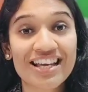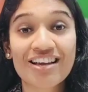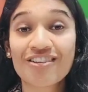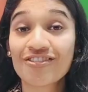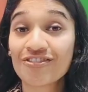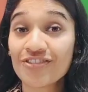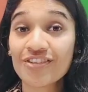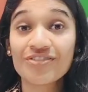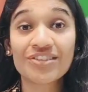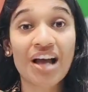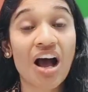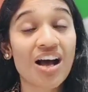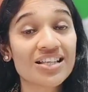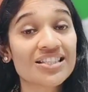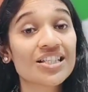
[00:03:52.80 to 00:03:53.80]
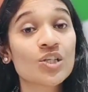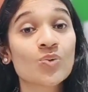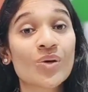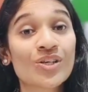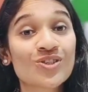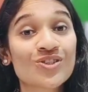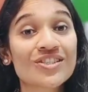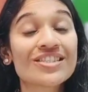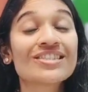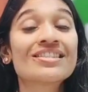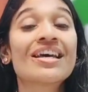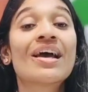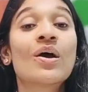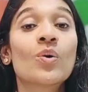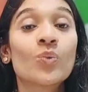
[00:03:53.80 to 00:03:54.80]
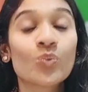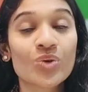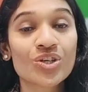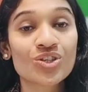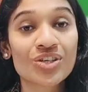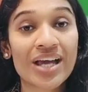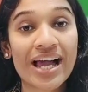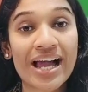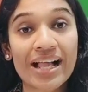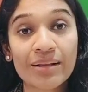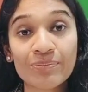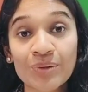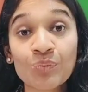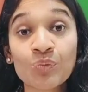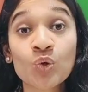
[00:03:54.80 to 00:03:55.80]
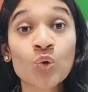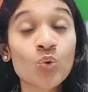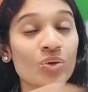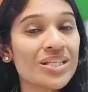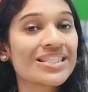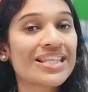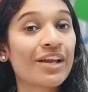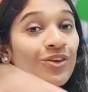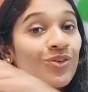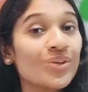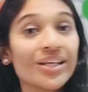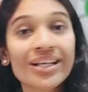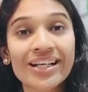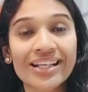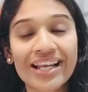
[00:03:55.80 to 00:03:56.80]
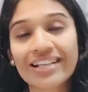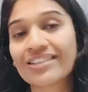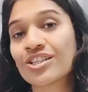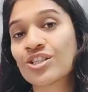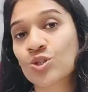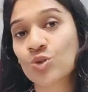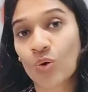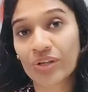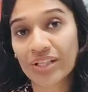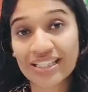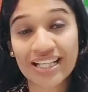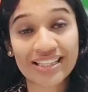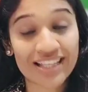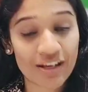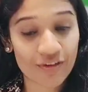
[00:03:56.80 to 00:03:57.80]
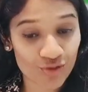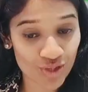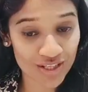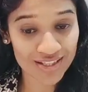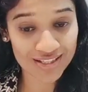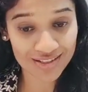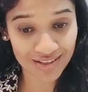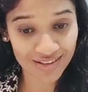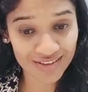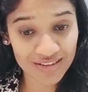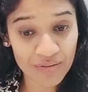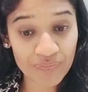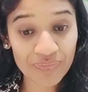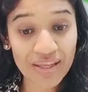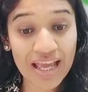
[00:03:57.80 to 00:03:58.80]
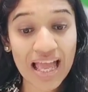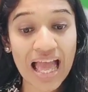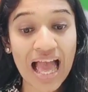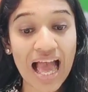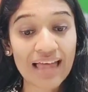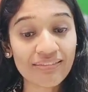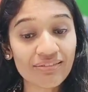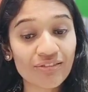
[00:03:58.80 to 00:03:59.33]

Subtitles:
Fifth, asking questions which help them quiz and recollect the story that they have just done. And